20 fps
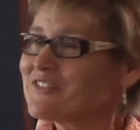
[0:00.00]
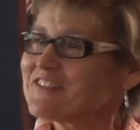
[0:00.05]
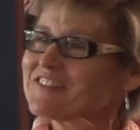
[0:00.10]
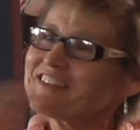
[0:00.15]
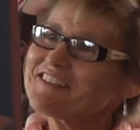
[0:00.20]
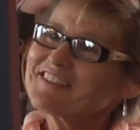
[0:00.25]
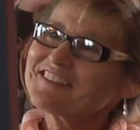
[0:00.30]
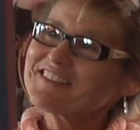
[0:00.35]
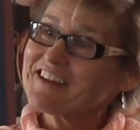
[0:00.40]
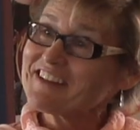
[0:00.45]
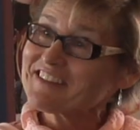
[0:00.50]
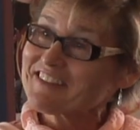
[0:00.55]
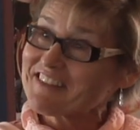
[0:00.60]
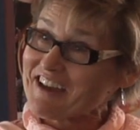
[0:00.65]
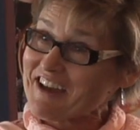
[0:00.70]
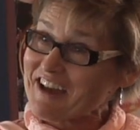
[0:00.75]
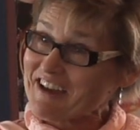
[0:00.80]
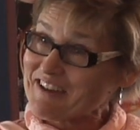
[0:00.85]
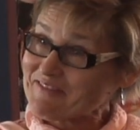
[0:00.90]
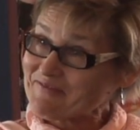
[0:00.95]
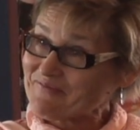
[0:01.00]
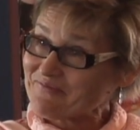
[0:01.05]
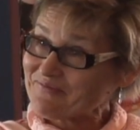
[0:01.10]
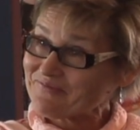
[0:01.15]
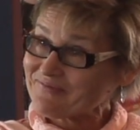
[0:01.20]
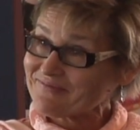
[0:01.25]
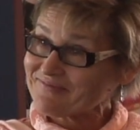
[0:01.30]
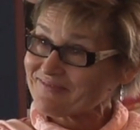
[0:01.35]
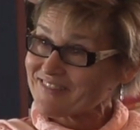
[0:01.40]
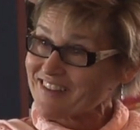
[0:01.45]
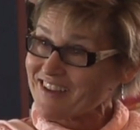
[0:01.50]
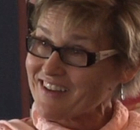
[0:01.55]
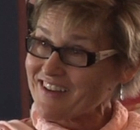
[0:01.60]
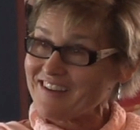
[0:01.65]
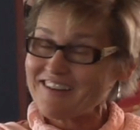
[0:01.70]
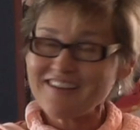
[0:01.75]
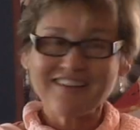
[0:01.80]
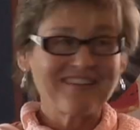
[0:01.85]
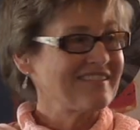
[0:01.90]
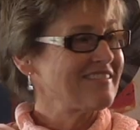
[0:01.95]
things like that. Are
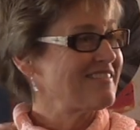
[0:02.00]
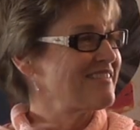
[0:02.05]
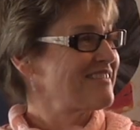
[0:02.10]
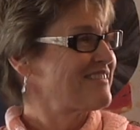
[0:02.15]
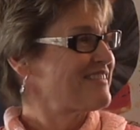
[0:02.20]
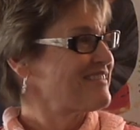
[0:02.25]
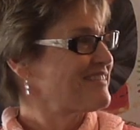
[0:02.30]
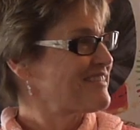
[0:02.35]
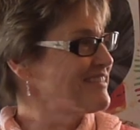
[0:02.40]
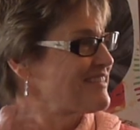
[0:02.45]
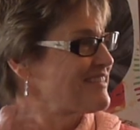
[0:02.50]
there workshops